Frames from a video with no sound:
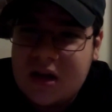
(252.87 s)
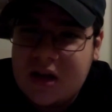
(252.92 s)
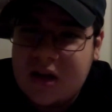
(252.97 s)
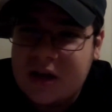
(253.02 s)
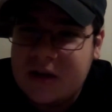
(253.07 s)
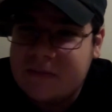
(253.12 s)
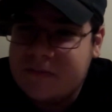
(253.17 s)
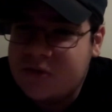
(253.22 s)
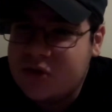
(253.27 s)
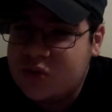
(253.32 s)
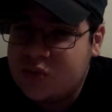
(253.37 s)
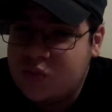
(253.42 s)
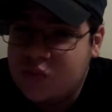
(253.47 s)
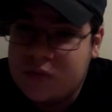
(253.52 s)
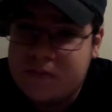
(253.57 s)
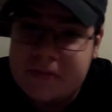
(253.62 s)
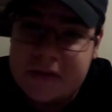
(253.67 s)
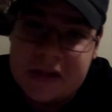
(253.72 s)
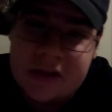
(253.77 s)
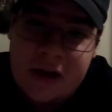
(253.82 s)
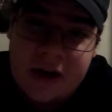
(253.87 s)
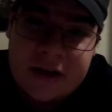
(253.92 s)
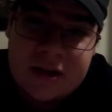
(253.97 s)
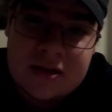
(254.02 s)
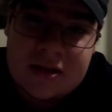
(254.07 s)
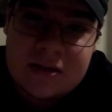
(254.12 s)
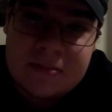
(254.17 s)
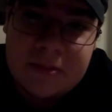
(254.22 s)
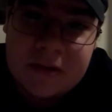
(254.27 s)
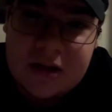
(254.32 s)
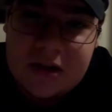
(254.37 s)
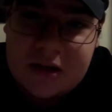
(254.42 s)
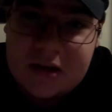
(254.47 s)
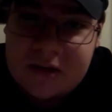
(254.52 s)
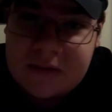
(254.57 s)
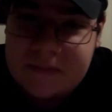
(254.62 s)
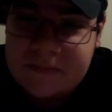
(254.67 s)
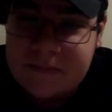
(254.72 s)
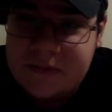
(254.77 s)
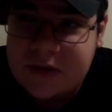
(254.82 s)
which would be nice, but
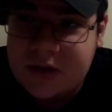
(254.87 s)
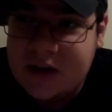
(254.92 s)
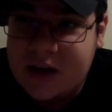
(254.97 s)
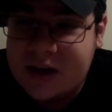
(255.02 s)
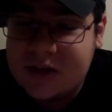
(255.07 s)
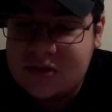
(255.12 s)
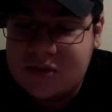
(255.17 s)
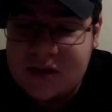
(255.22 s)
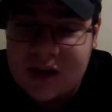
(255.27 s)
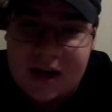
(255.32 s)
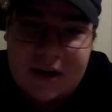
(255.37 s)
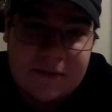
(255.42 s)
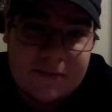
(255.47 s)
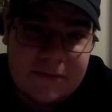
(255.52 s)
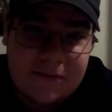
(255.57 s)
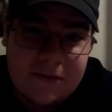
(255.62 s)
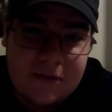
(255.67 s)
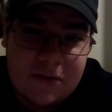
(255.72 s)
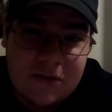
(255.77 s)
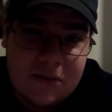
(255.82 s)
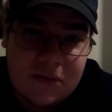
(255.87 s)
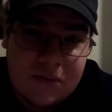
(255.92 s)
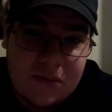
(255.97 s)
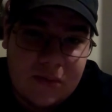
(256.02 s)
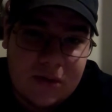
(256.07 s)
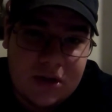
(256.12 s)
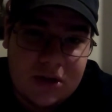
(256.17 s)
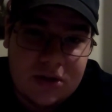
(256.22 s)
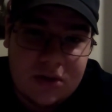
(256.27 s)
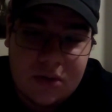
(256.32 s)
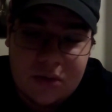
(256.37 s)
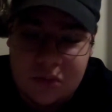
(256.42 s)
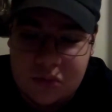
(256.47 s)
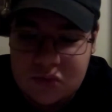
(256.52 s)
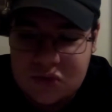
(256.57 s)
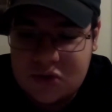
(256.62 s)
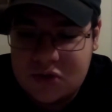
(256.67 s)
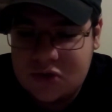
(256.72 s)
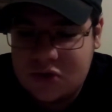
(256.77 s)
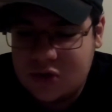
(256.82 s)
you know, I don't have one of
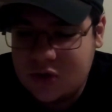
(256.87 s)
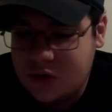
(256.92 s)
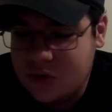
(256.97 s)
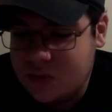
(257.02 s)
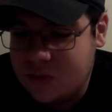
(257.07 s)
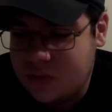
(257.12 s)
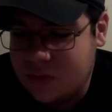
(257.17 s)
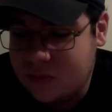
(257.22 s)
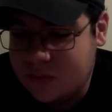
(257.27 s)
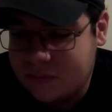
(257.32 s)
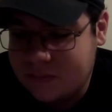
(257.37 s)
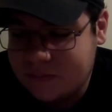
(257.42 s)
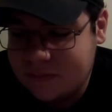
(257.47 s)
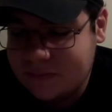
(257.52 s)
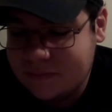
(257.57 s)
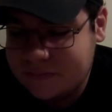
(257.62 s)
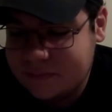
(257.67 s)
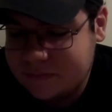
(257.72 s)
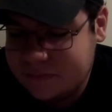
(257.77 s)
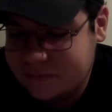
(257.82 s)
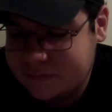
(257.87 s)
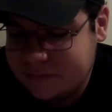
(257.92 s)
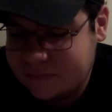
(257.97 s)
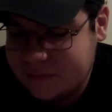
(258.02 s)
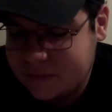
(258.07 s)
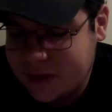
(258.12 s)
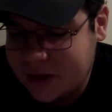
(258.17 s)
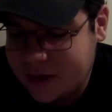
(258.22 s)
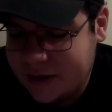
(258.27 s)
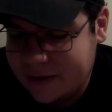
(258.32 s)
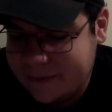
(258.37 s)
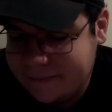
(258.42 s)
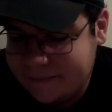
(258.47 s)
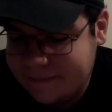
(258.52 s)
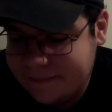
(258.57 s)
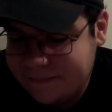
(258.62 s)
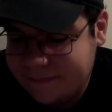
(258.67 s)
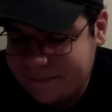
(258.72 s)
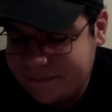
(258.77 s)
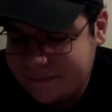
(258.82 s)
those, so yeah.
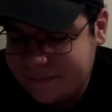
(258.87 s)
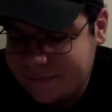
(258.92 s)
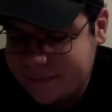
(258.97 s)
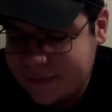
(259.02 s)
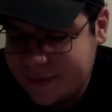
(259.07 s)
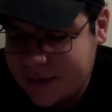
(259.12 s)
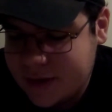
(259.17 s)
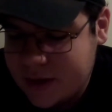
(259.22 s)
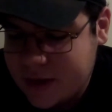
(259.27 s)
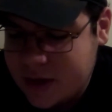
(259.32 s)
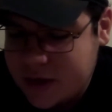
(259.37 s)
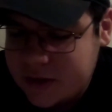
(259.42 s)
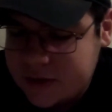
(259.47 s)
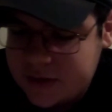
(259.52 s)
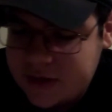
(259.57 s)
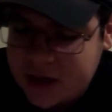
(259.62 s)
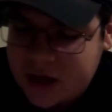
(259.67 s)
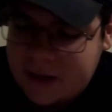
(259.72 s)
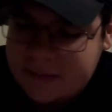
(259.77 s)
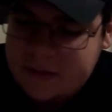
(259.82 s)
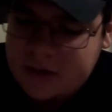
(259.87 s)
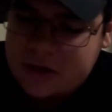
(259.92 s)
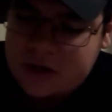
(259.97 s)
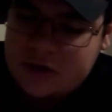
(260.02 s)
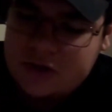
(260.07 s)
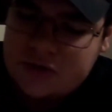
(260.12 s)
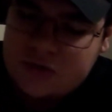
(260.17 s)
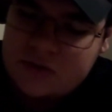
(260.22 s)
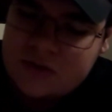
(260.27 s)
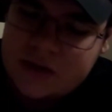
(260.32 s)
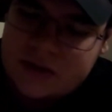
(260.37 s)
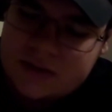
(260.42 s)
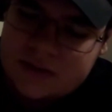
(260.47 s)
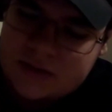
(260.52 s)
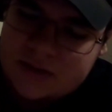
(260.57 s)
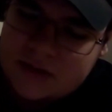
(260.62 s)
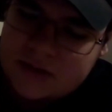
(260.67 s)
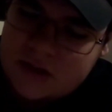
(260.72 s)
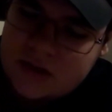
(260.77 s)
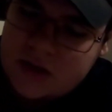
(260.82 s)
So yeah, I'm gonna do
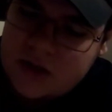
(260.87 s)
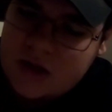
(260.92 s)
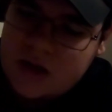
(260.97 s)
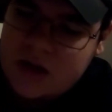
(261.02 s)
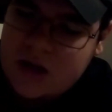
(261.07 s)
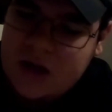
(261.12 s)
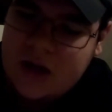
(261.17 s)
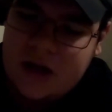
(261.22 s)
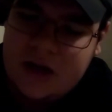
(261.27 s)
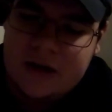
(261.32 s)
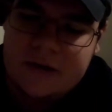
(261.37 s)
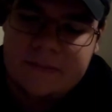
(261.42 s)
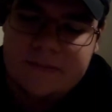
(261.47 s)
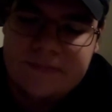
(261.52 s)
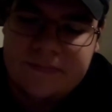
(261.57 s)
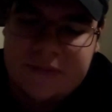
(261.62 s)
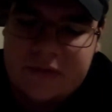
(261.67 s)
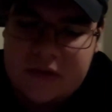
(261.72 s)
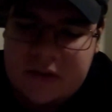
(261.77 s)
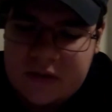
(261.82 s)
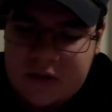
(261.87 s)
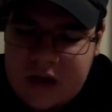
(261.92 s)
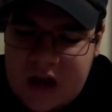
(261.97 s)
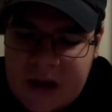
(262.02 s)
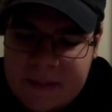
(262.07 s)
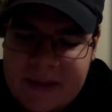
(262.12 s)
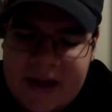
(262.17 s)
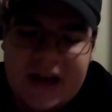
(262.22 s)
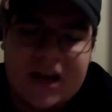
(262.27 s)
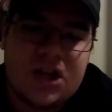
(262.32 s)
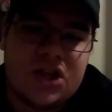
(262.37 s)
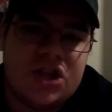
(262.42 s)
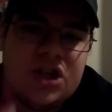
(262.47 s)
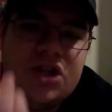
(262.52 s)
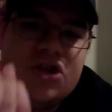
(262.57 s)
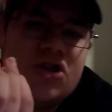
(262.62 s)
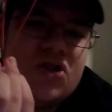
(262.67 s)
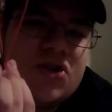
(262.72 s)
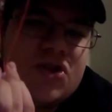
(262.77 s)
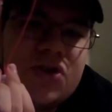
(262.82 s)
this. I'm actually
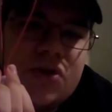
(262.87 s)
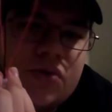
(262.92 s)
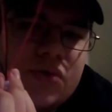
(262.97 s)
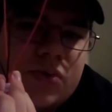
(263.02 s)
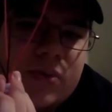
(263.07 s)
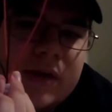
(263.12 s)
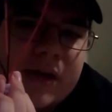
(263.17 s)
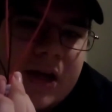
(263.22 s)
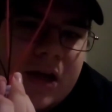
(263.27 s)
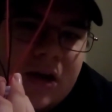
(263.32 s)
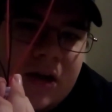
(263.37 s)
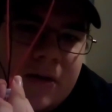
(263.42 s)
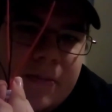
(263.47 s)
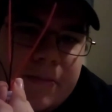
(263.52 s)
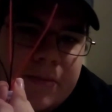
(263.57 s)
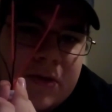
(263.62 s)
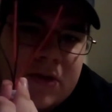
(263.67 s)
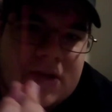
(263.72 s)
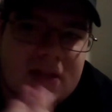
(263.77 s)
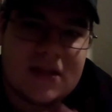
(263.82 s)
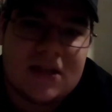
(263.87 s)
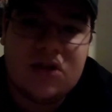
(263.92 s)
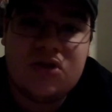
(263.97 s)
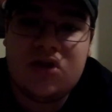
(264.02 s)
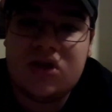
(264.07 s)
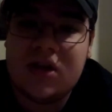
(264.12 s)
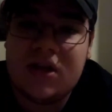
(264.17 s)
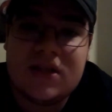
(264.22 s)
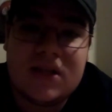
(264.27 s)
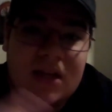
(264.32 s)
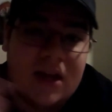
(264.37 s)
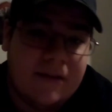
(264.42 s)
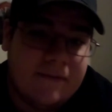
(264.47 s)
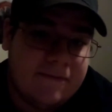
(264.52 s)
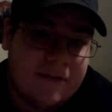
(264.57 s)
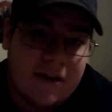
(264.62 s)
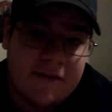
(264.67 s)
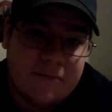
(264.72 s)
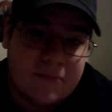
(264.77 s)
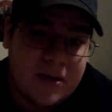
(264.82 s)
just solder it up because it's literally gonna take like
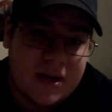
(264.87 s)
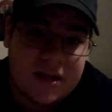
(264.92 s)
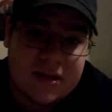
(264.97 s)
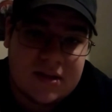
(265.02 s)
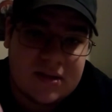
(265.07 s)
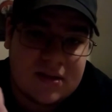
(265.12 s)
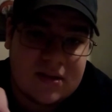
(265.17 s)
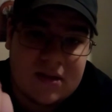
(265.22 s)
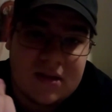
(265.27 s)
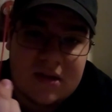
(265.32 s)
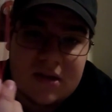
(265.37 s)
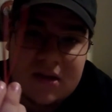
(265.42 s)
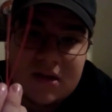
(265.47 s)
5 minutes.